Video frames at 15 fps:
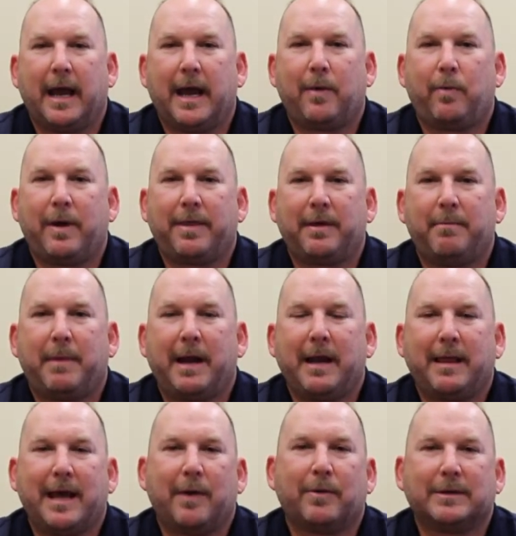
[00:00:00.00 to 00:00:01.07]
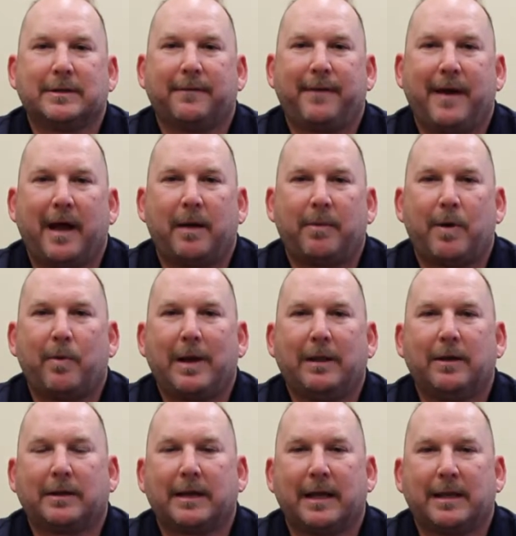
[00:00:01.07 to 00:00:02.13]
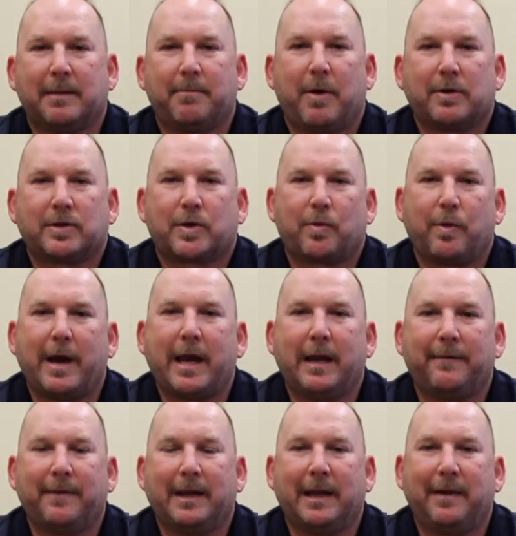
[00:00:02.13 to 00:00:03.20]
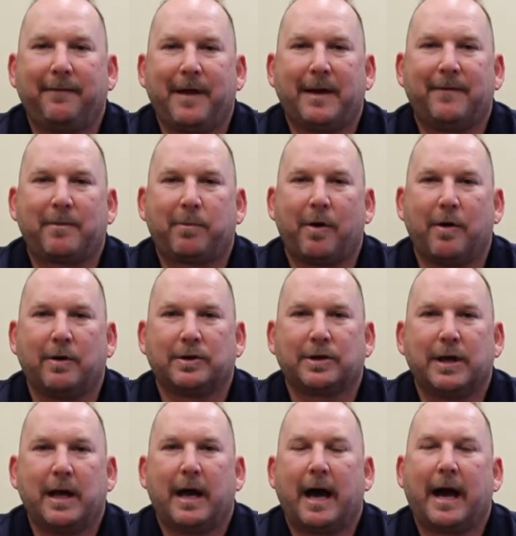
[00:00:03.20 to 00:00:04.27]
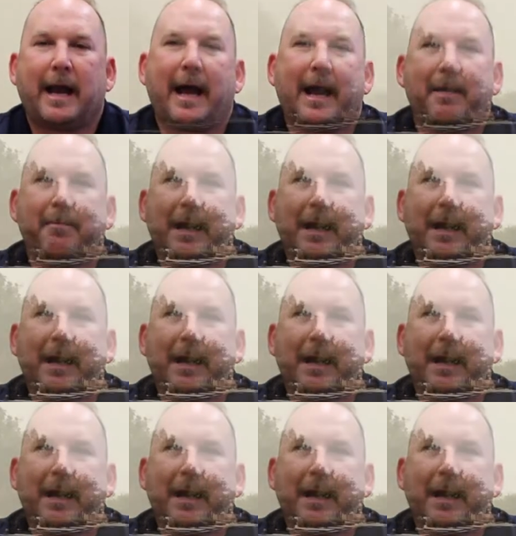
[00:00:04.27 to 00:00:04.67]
And with the money that was available, we looked at the most creative and innovative approach on how to